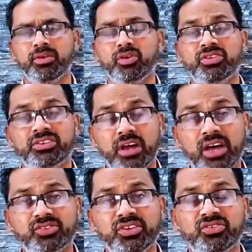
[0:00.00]
because the
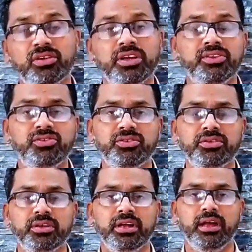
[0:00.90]
task is great
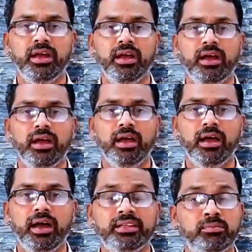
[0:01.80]

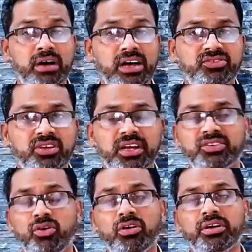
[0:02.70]
and the Master
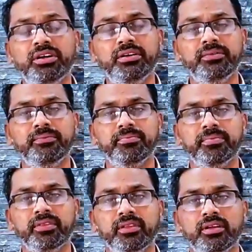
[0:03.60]
has ordered
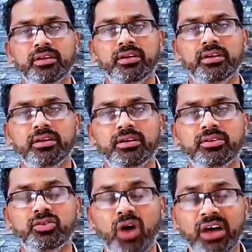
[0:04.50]

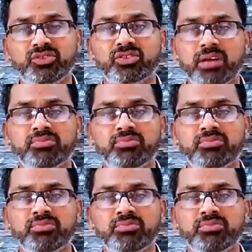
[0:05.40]
to us to